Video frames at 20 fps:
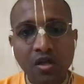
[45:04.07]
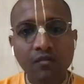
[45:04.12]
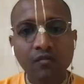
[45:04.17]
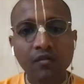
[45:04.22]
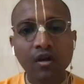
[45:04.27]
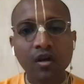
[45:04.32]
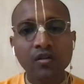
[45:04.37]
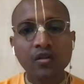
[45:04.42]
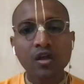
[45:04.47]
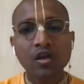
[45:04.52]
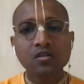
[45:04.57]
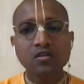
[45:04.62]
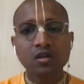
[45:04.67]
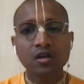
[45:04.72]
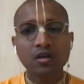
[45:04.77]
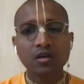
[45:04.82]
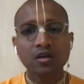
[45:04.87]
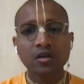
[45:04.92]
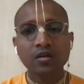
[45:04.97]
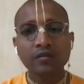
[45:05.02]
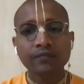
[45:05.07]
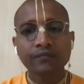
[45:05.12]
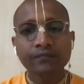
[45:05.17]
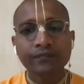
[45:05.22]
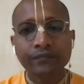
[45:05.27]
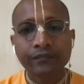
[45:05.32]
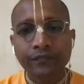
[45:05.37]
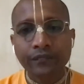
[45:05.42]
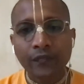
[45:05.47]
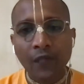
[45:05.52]
Varadacharya,
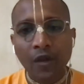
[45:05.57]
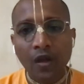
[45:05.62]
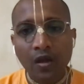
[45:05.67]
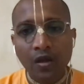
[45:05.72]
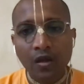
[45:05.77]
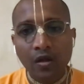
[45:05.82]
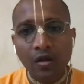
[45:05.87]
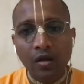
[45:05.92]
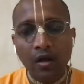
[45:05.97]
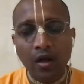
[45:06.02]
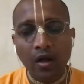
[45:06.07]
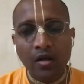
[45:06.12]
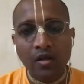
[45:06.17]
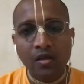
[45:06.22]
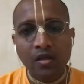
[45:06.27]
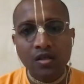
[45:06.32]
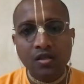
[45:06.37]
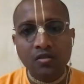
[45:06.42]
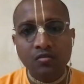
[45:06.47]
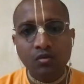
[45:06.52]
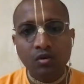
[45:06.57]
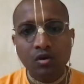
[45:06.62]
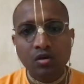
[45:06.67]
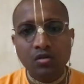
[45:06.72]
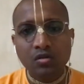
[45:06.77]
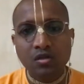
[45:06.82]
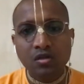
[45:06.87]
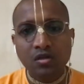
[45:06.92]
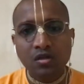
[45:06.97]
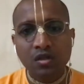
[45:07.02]
and this was
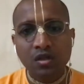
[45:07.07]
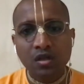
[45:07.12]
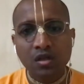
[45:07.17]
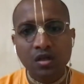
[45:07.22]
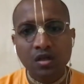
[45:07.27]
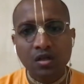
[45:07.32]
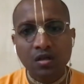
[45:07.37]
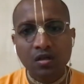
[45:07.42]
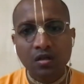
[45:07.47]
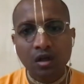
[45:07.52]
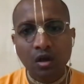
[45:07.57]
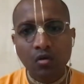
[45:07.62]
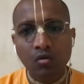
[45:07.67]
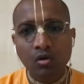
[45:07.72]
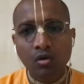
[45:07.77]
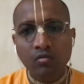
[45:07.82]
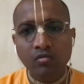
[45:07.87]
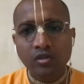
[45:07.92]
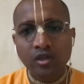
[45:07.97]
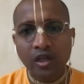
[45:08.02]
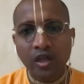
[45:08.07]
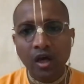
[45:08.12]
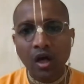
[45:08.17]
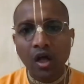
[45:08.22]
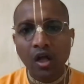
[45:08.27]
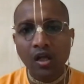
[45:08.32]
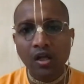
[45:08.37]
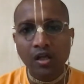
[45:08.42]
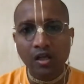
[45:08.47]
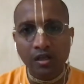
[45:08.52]
in the town of
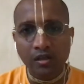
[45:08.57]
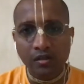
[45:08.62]
Dehali,